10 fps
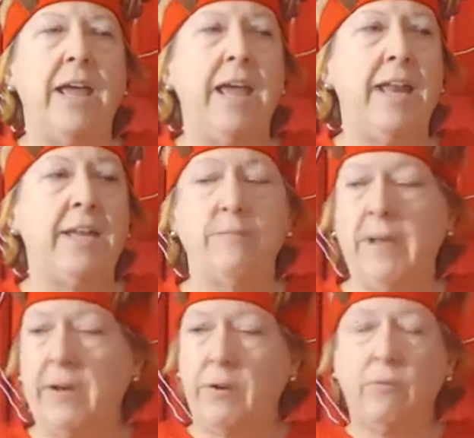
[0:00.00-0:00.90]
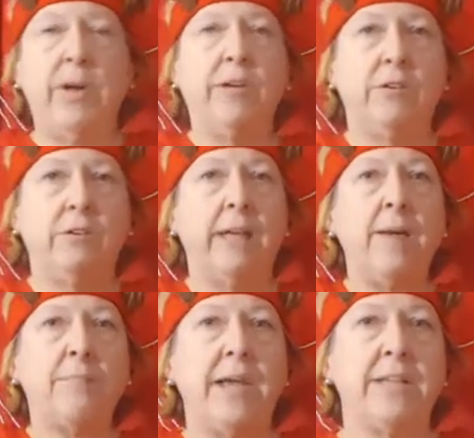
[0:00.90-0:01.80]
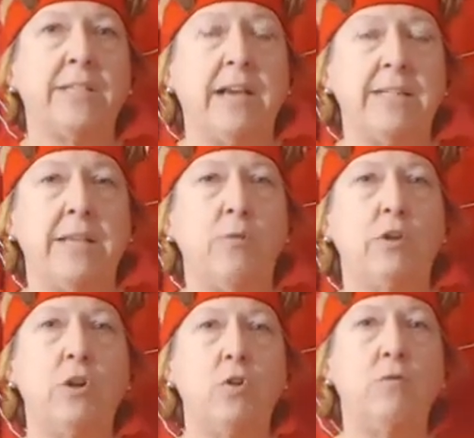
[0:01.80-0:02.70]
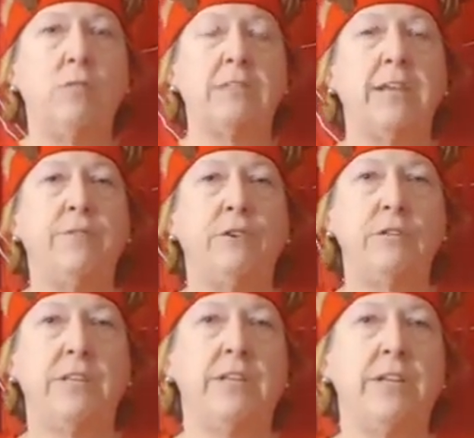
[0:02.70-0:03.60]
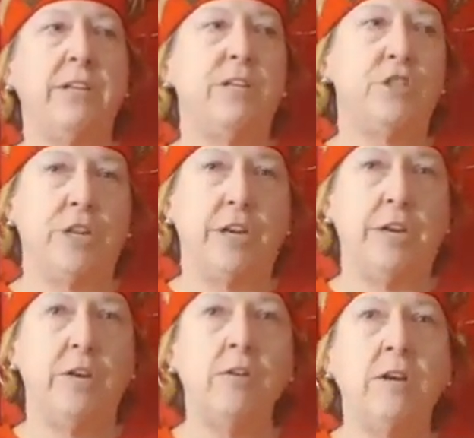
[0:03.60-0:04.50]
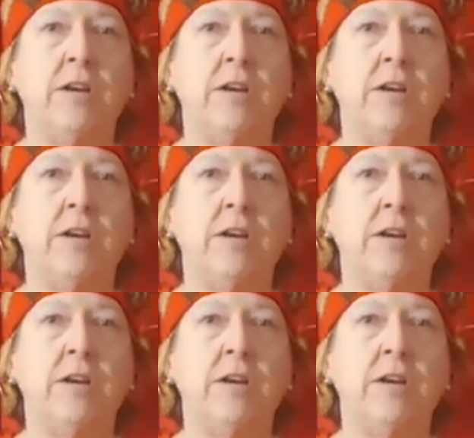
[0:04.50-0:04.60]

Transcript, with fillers: and it made a regular lapgan size that would go say if you're sitting in a chair